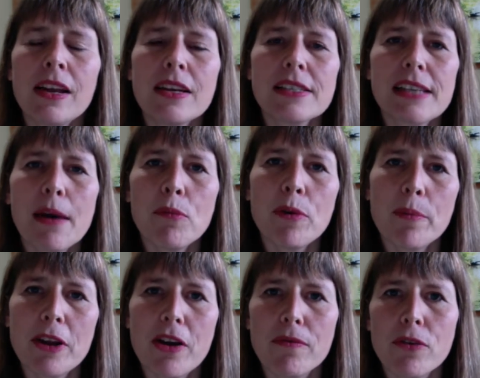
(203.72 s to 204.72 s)
Some
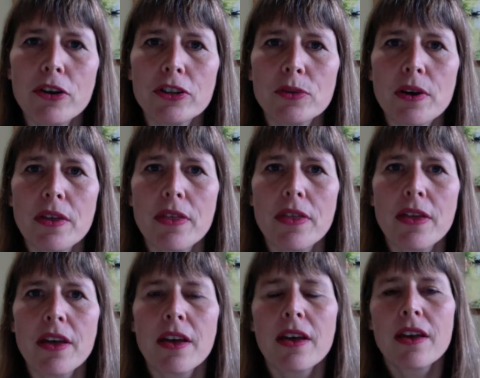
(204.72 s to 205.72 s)
women I've worked with
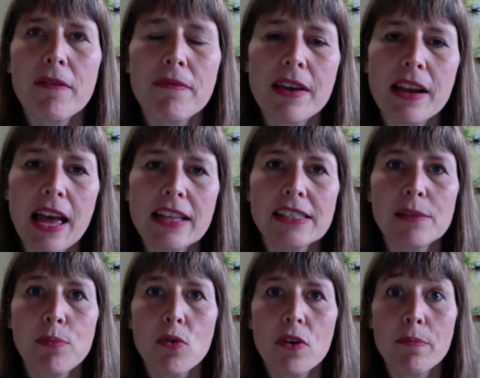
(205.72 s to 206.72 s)
feel
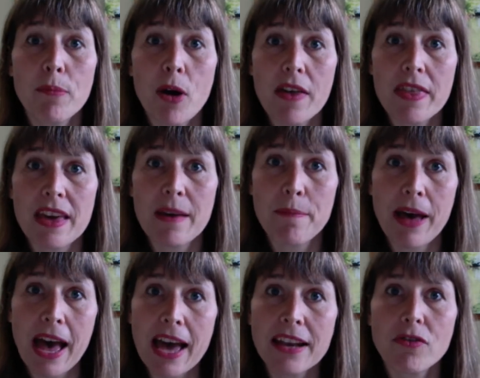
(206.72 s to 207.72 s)
unsupported by their
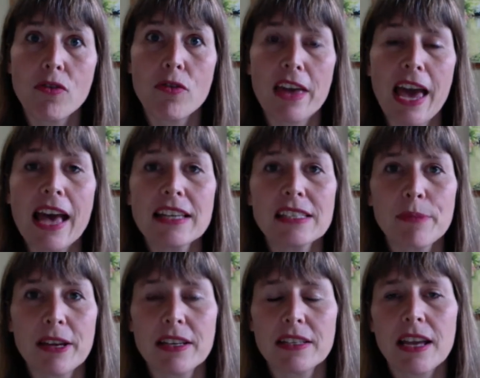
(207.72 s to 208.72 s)
partner or their
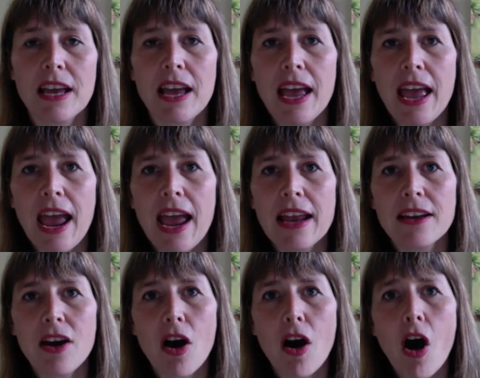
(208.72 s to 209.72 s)
husband,
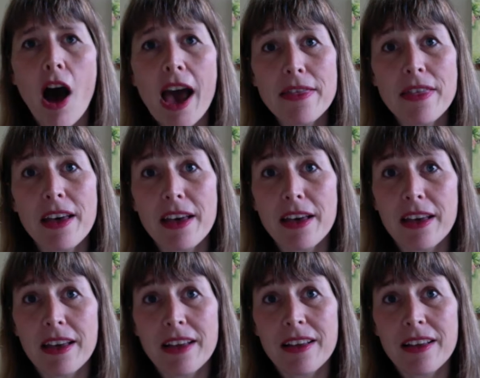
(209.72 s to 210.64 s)
and either